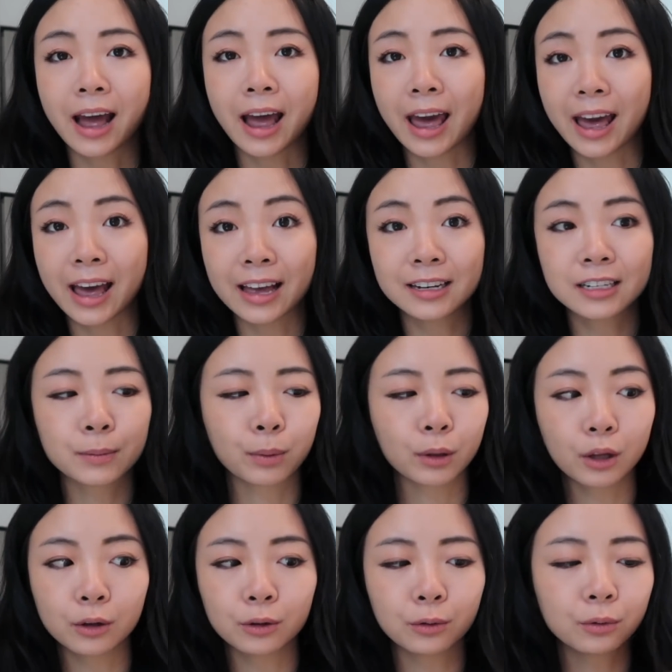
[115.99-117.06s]
hand
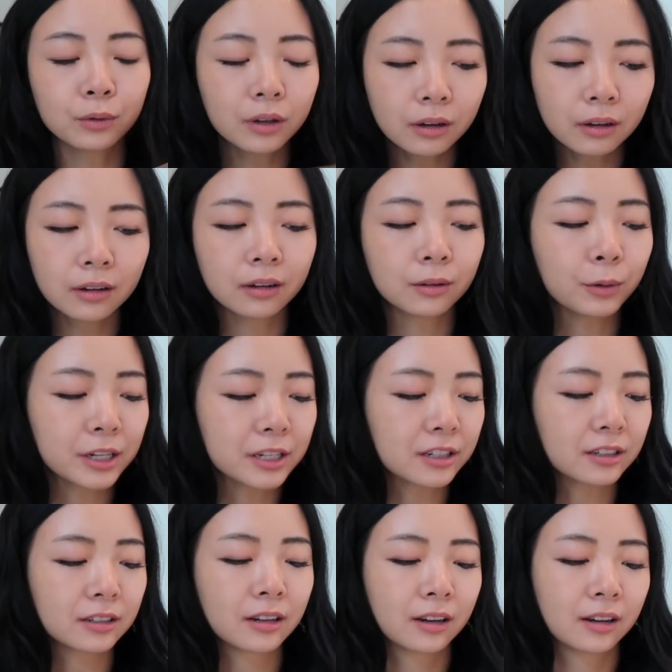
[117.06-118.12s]
blown,
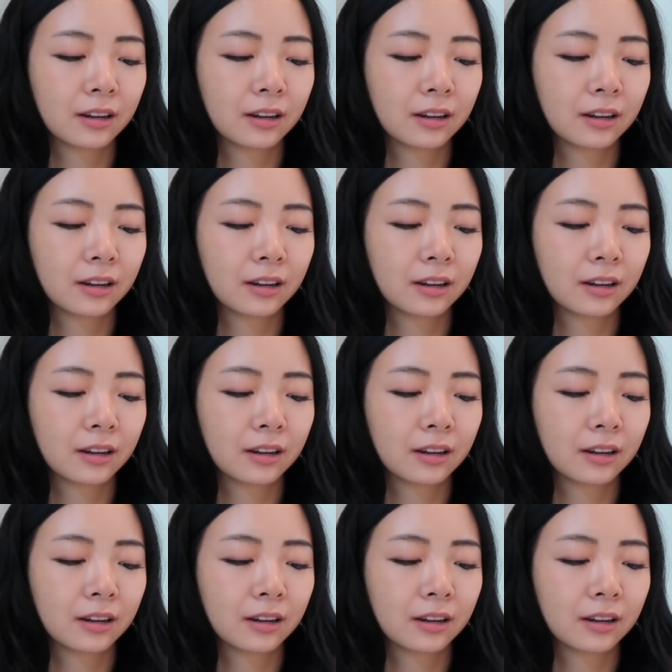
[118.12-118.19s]
which,